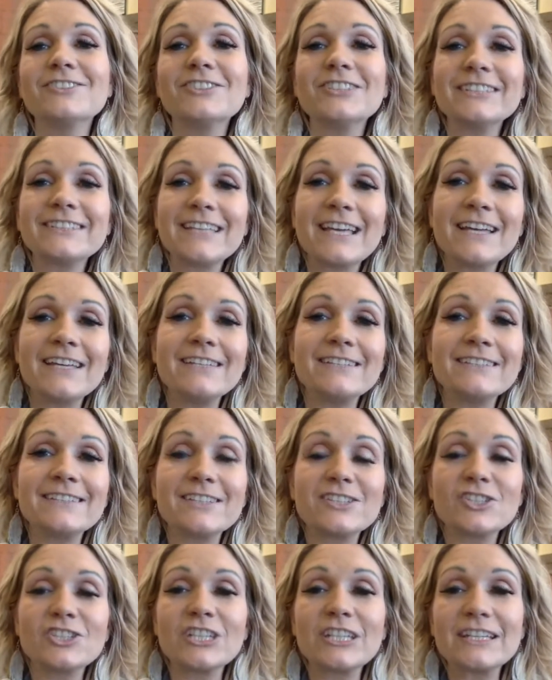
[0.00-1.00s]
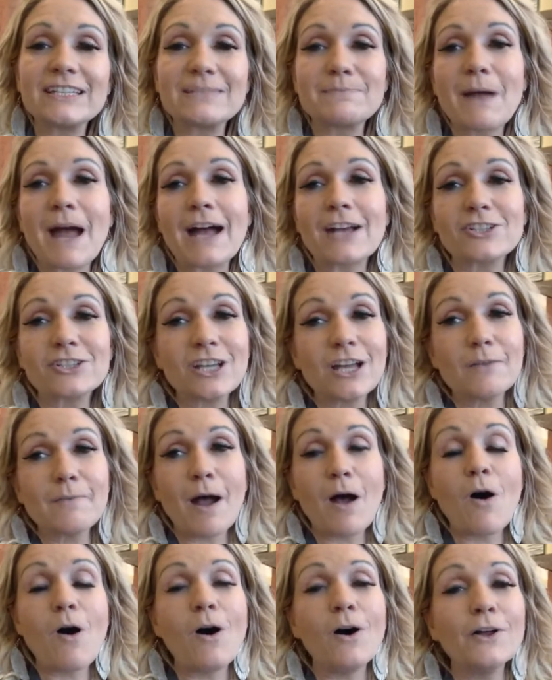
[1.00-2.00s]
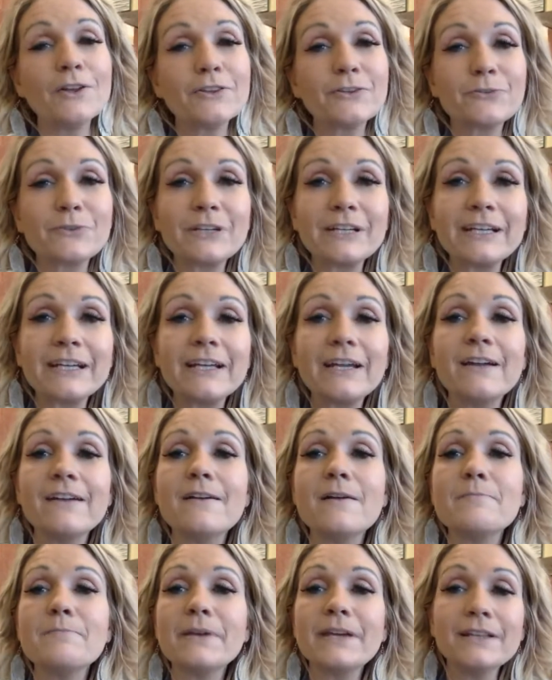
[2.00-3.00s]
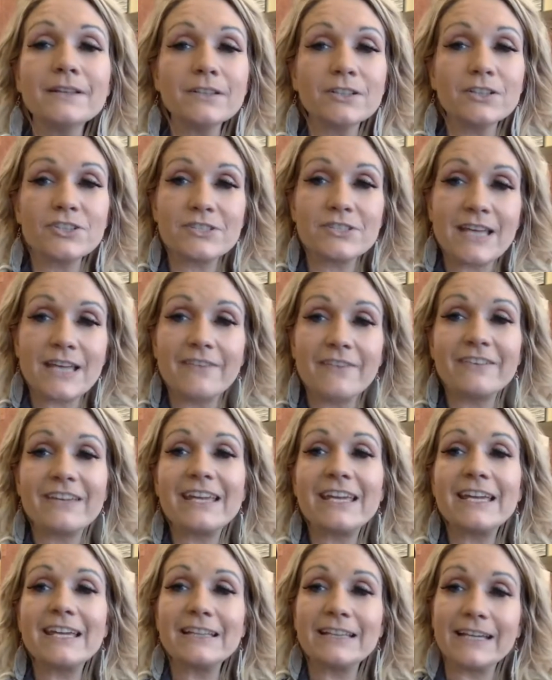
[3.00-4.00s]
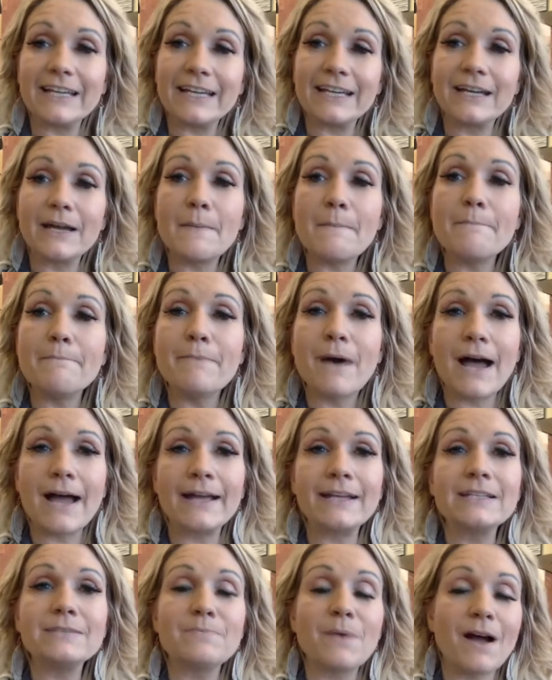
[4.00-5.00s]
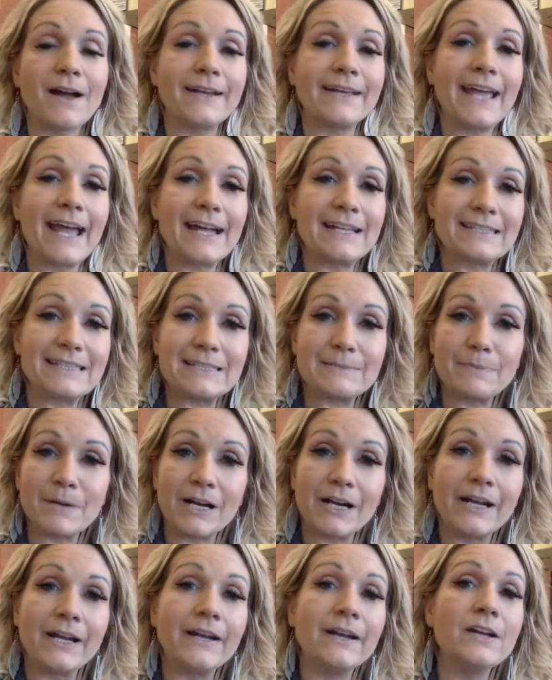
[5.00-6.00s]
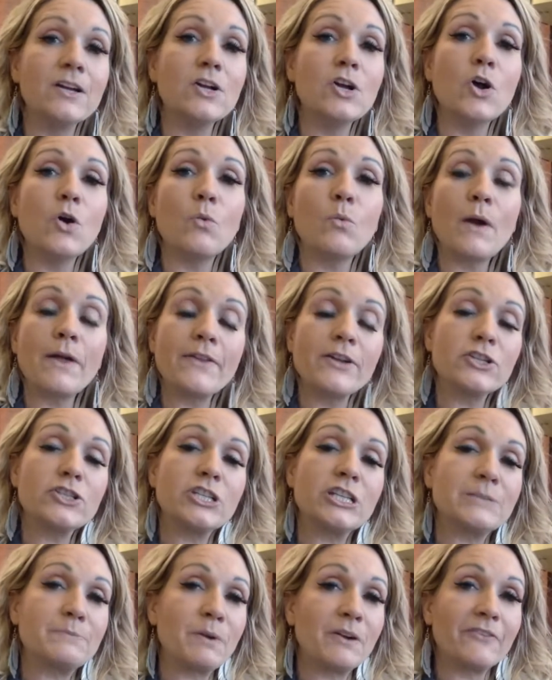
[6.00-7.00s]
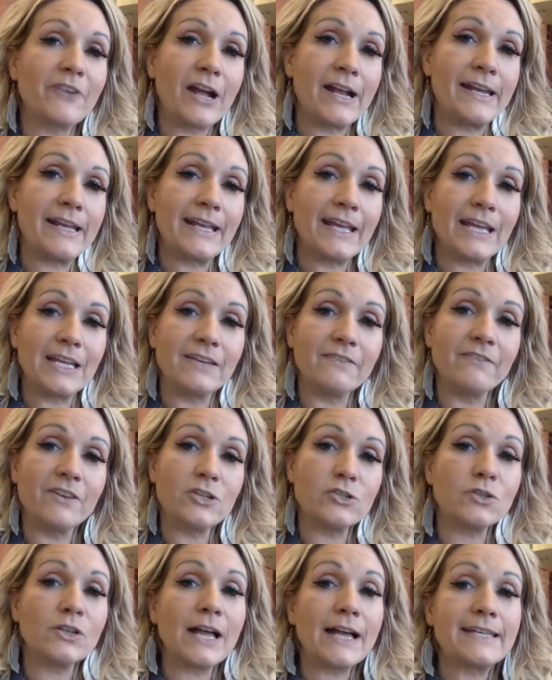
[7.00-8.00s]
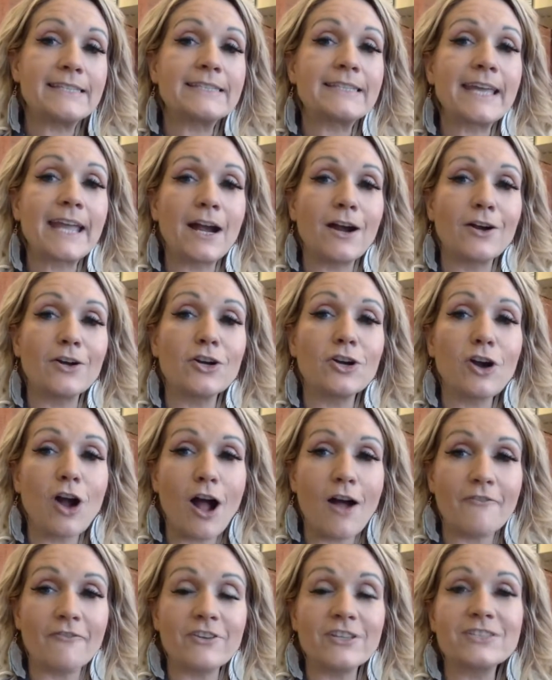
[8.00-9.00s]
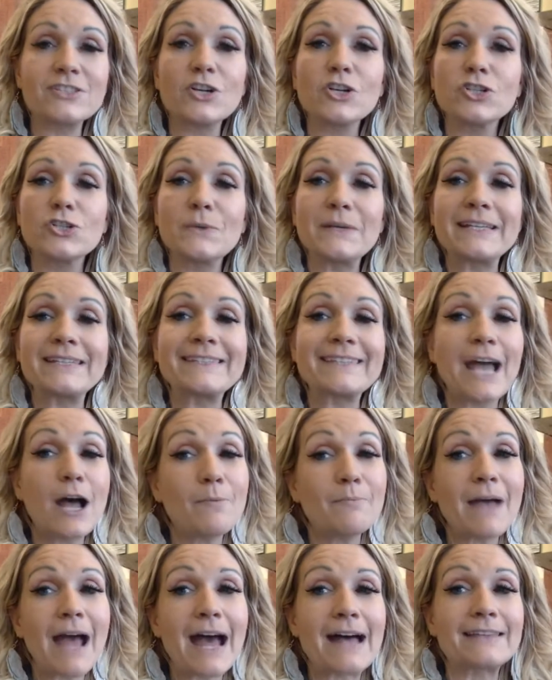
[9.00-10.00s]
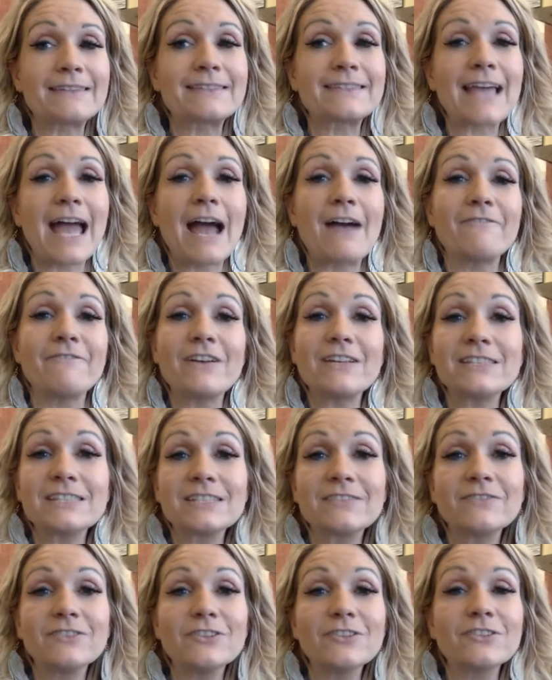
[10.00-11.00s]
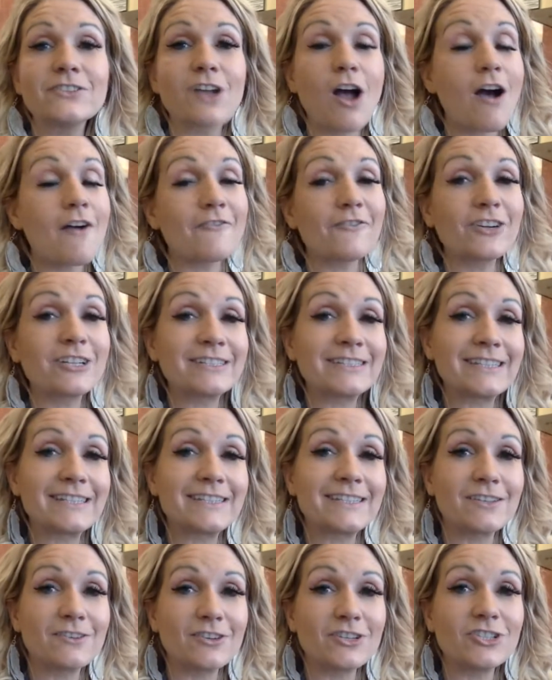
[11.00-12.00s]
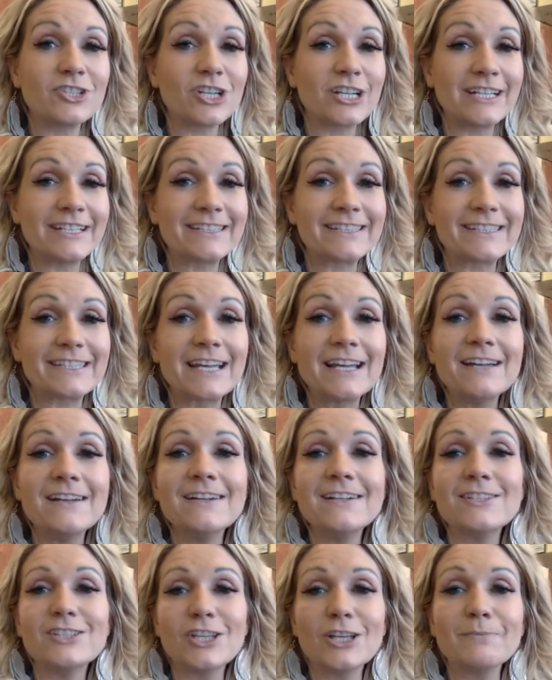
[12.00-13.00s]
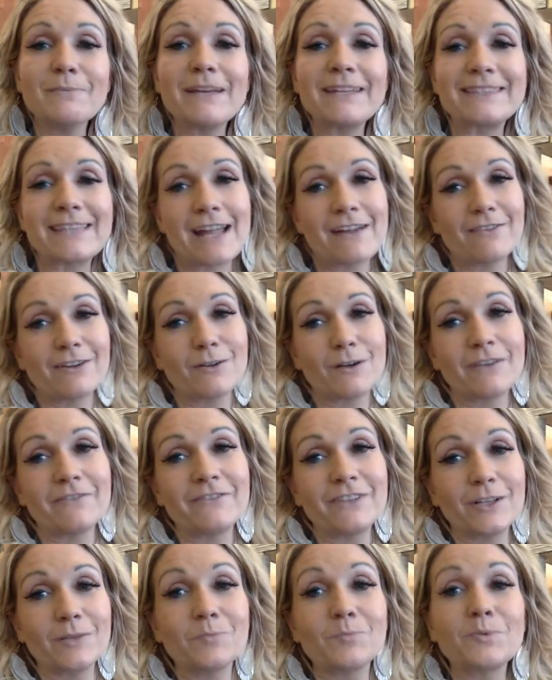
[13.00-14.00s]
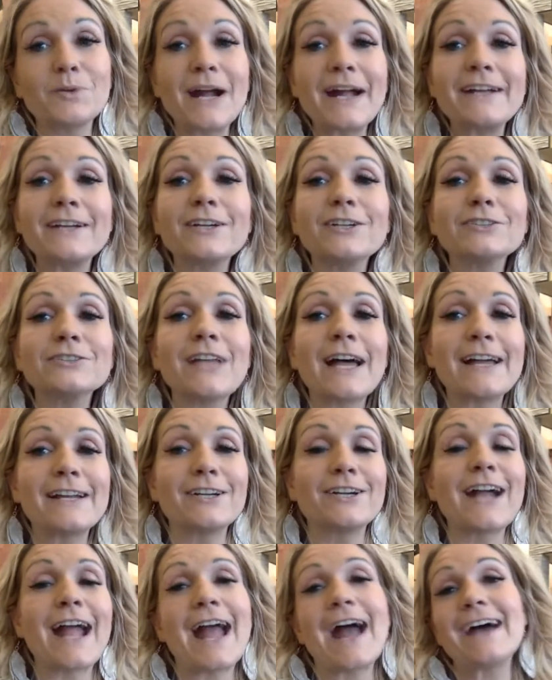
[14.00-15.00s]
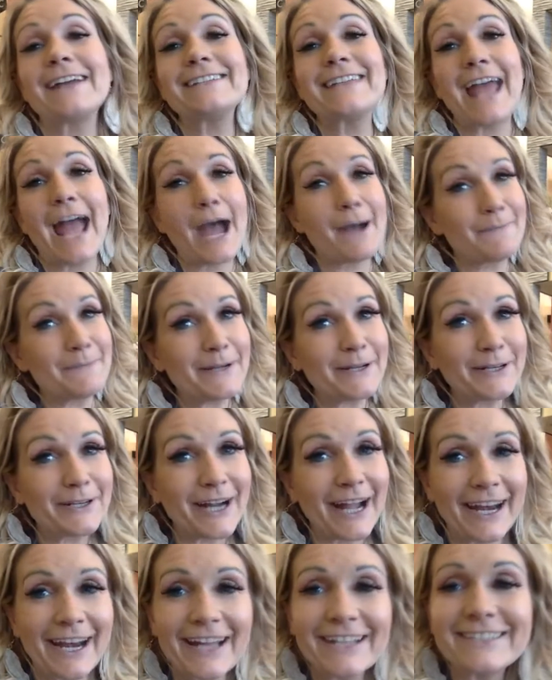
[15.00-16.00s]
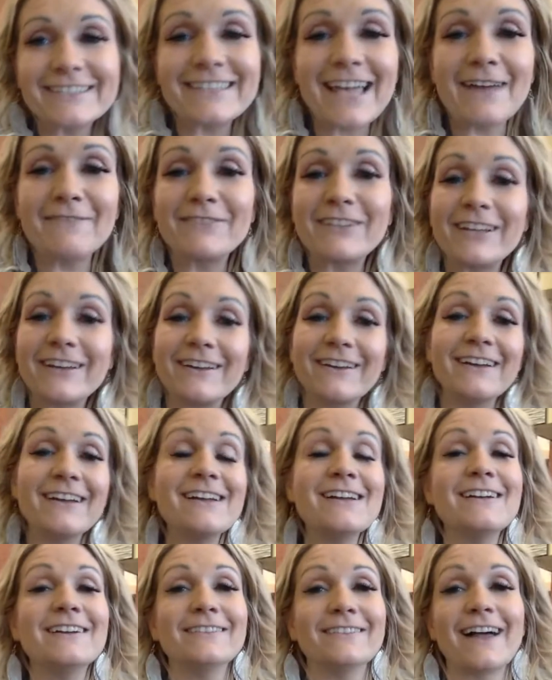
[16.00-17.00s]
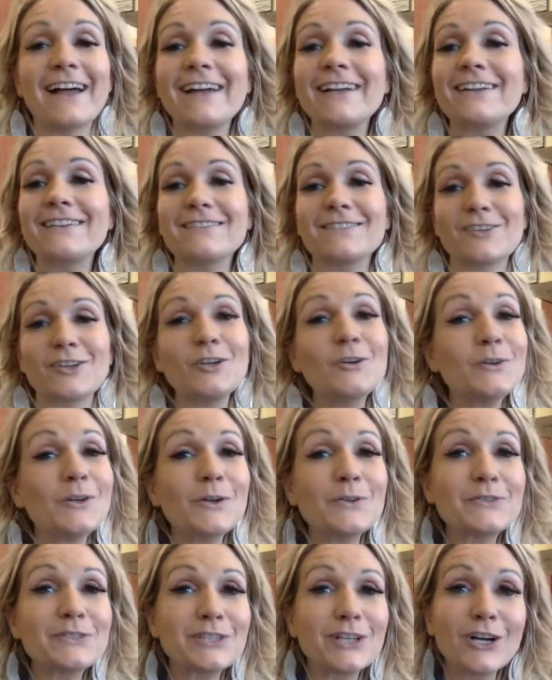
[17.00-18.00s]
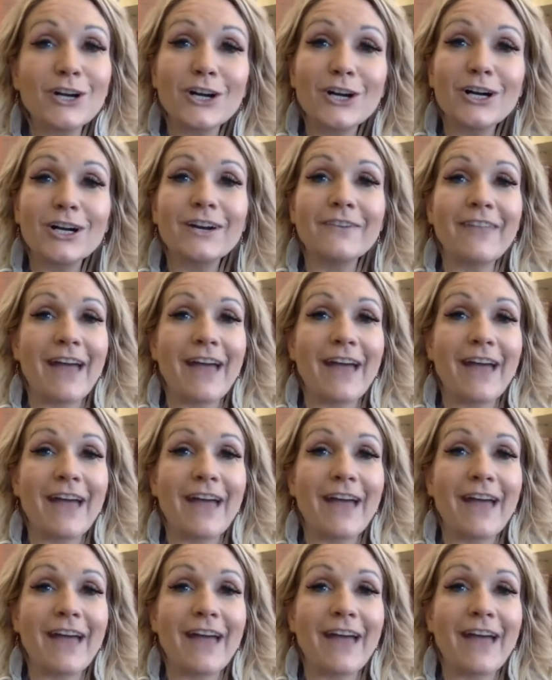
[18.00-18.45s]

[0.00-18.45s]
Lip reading: She says she is passionate about all three pillars of healing, mind, body, and spirit. Whether she's providing individualized care in her office or doing sound baths at festivals, conferences, and retreats, Jill makes everyone feel brighter, lighter, and happier. And I just have to kudos to her.